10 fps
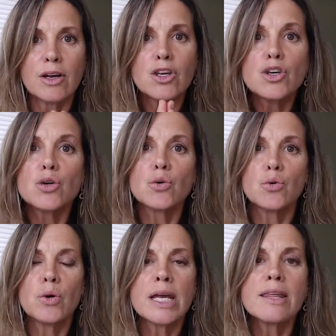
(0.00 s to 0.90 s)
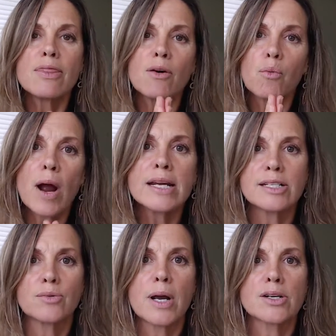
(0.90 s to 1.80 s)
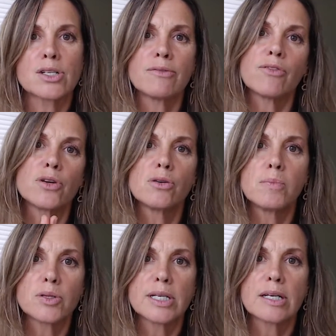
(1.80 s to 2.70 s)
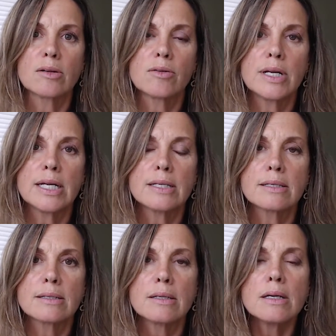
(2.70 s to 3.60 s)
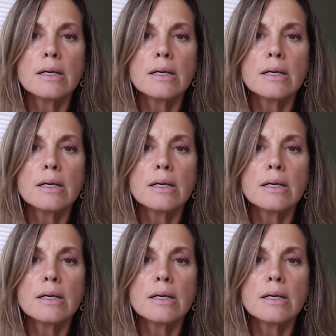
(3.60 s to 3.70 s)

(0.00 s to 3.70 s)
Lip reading: you in the right direction for your particular needs.